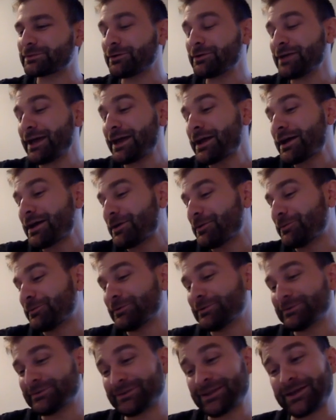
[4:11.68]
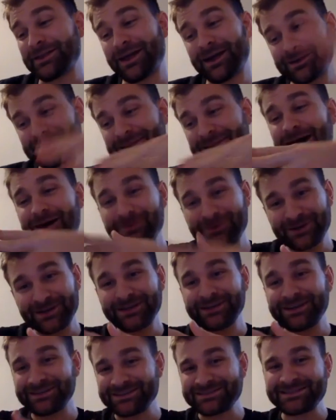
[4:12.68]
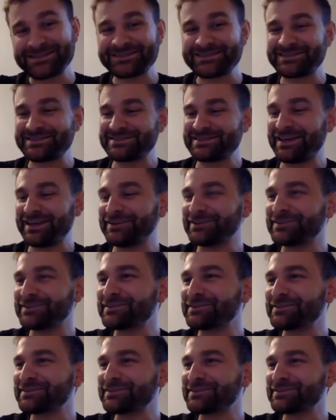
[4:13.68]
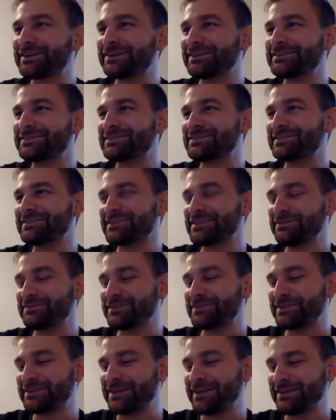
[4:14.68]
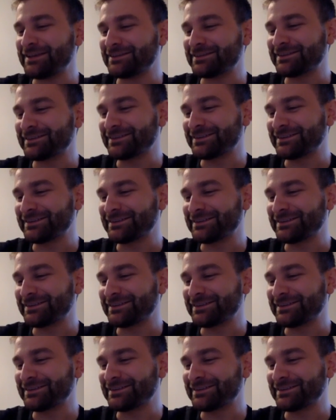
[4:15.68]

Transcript: okay, well, now we're getting the sense of the scale. So like, let's just give it an 8.